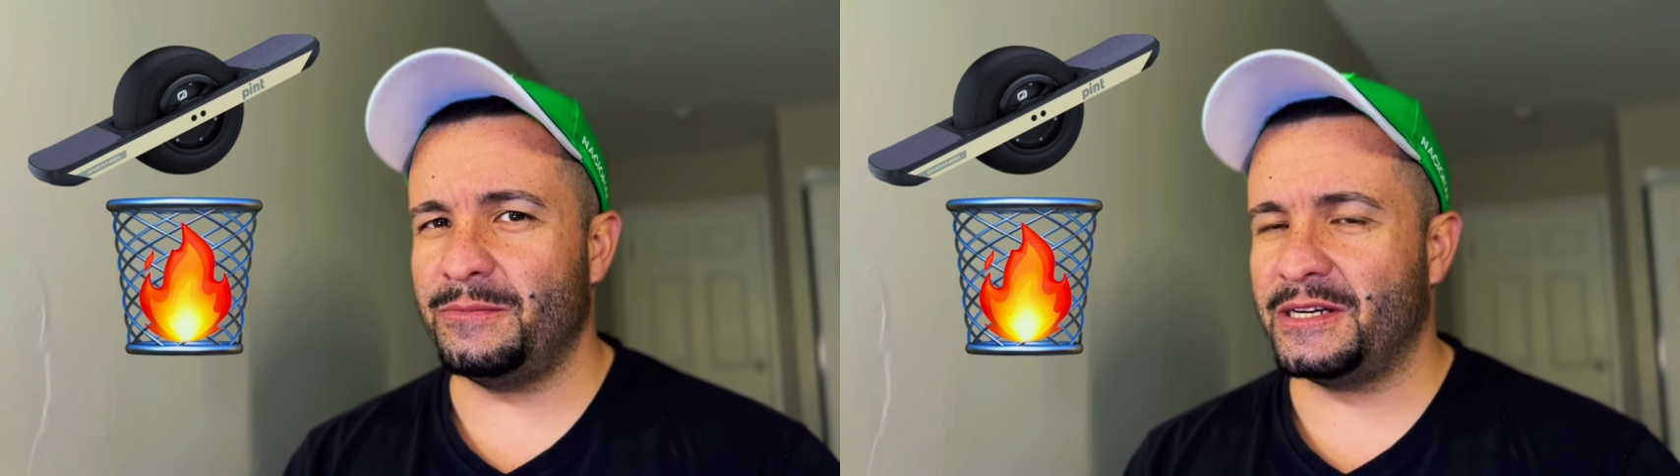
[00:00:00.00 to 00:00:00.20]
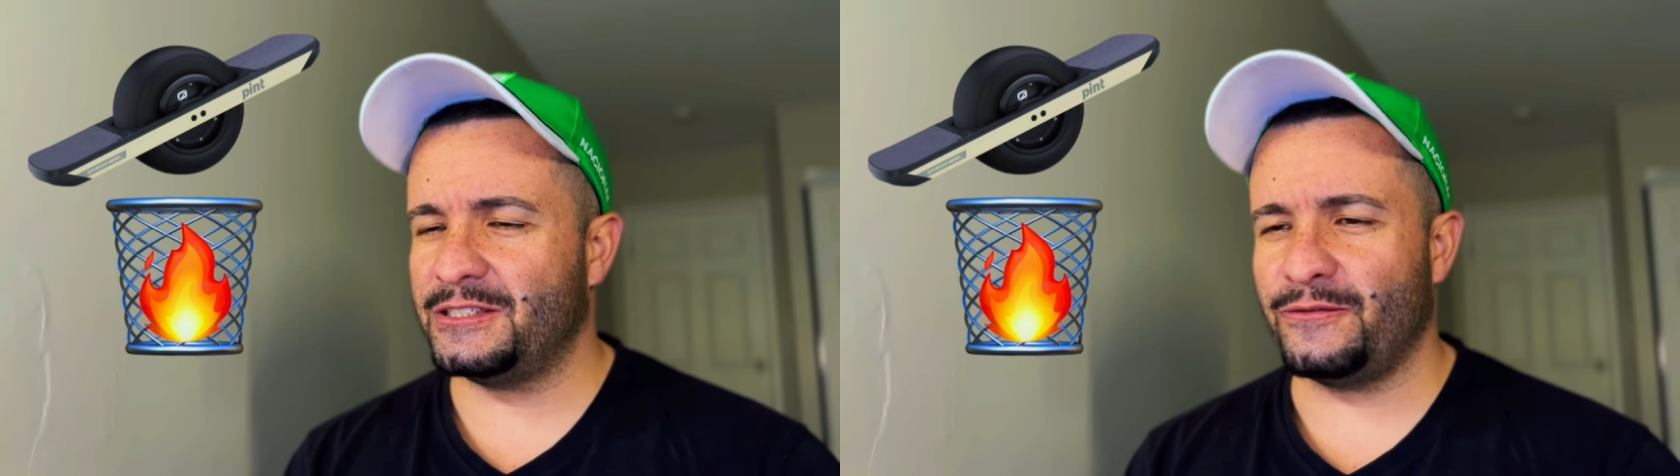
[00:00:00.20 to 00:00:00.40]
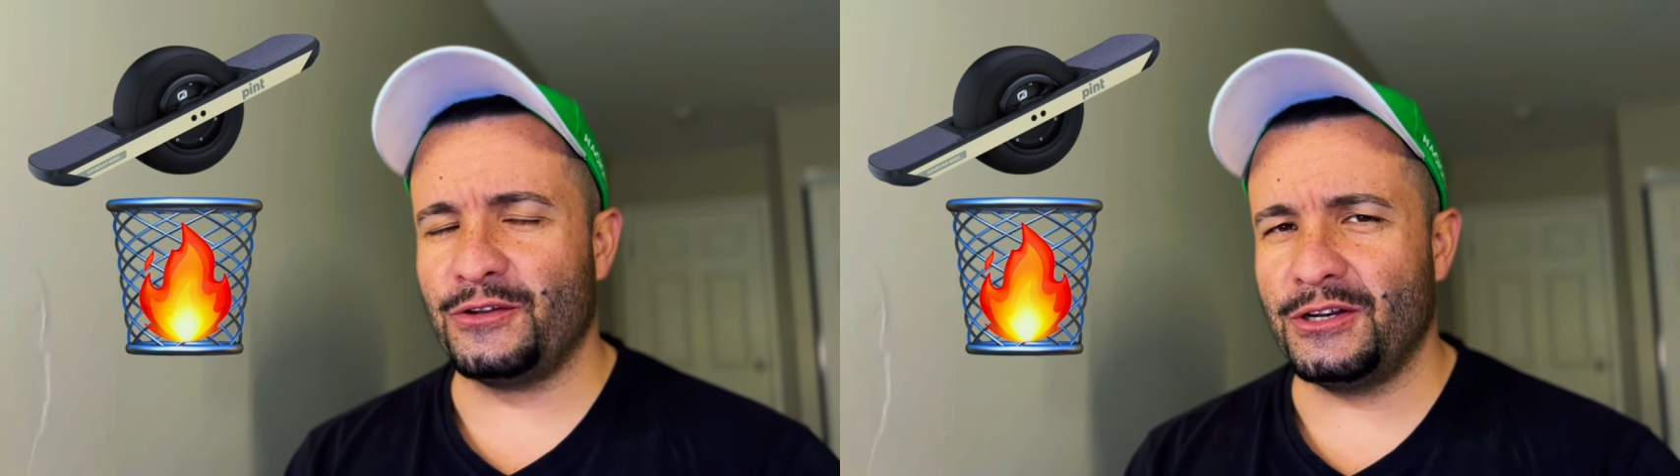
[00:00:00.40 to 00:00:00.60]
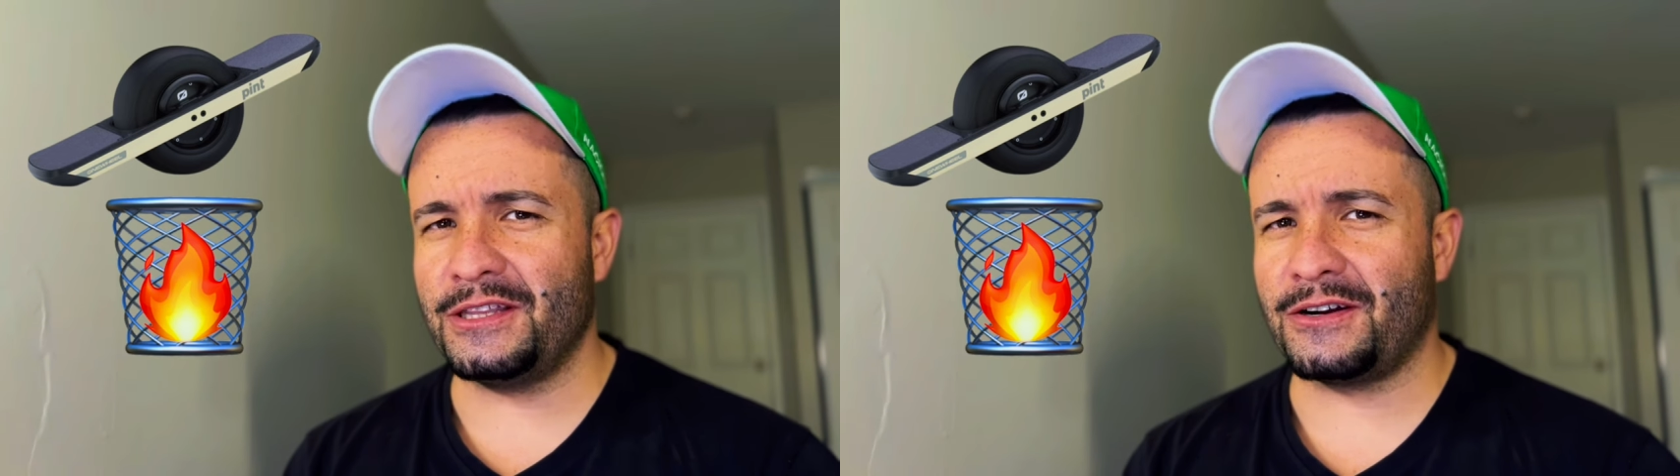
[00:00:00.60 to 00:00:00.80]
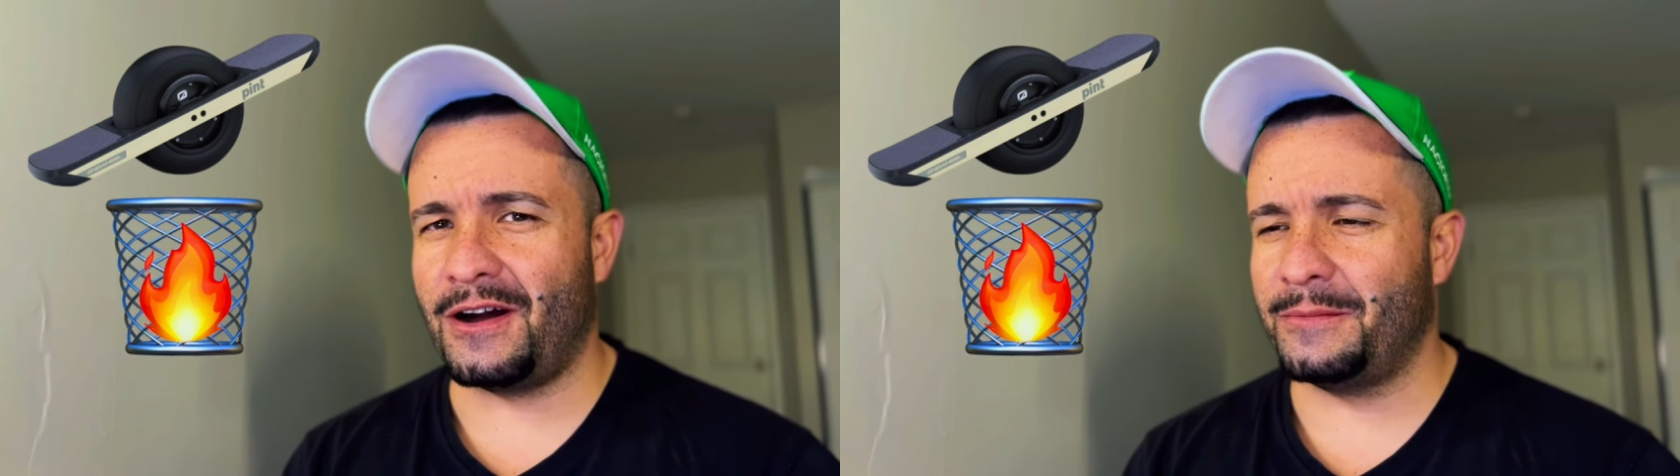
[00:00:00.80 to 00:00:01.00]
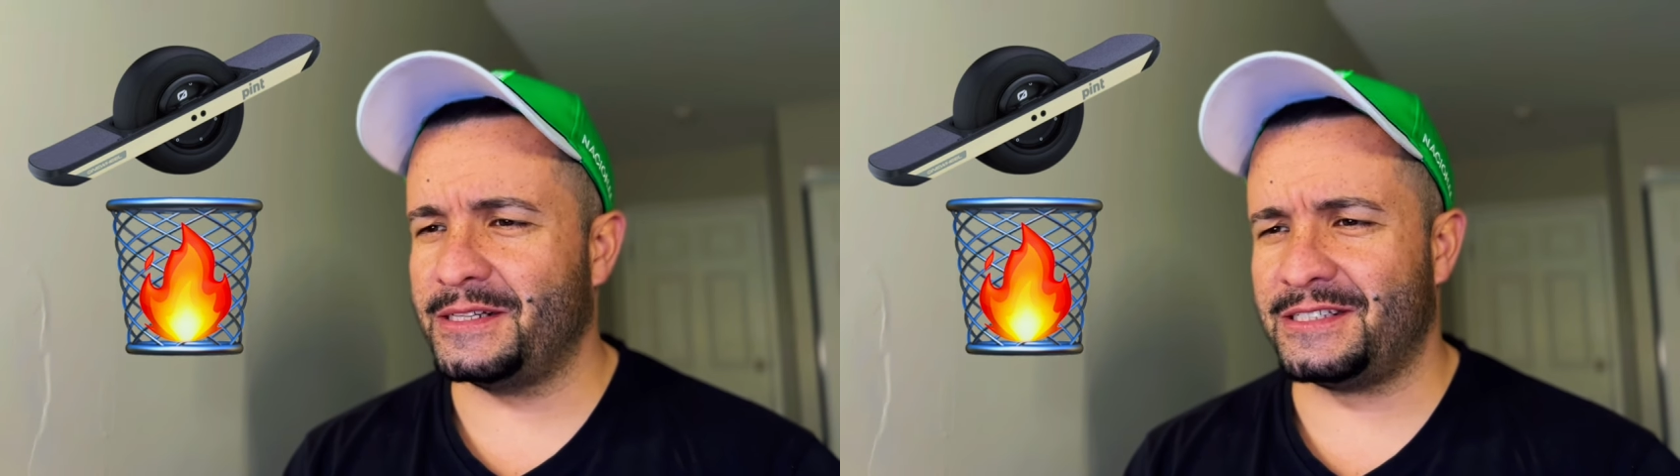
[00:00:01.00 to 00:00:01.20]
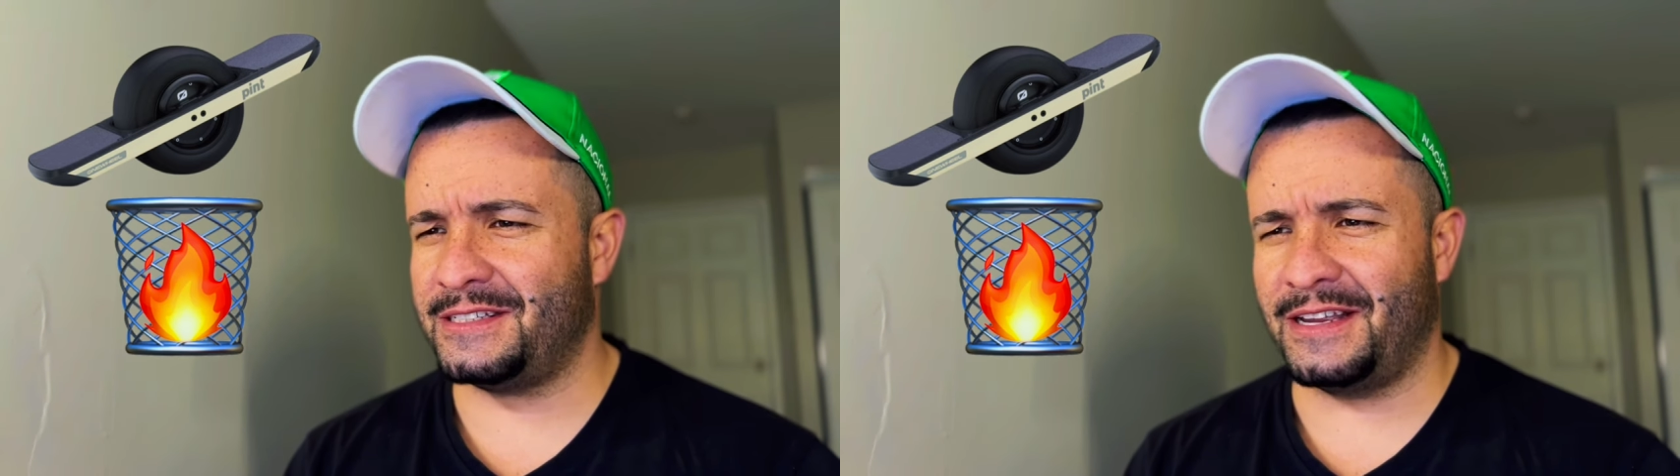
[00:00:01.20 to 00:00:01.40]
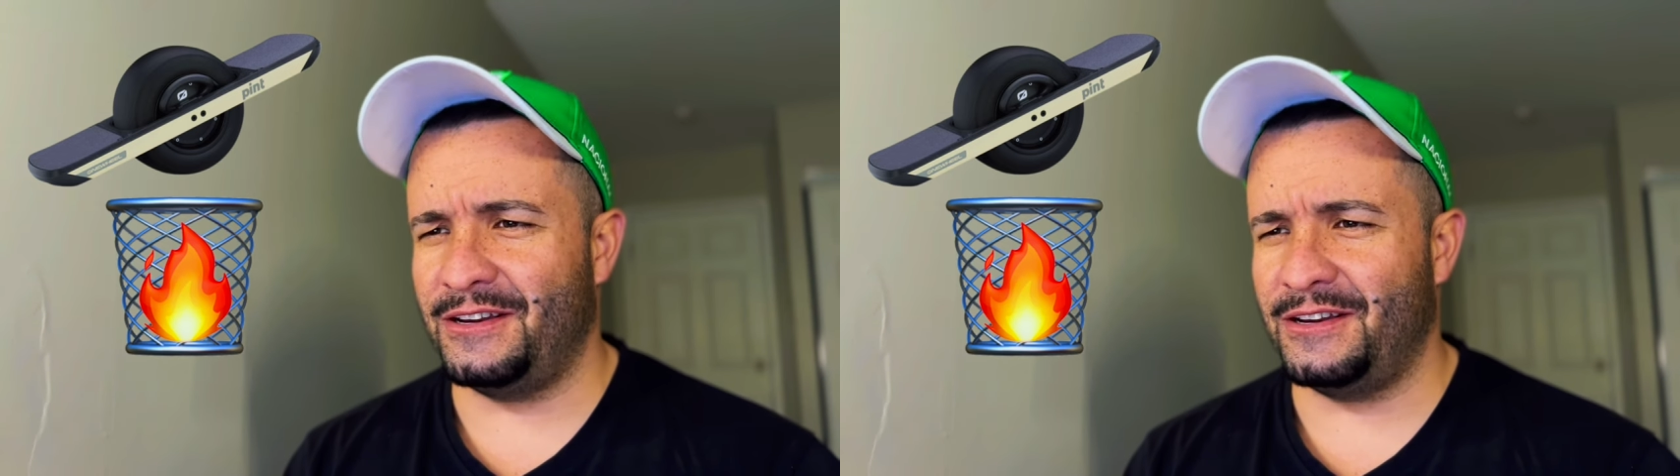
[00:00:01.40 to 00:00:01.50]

because if you look at the comments,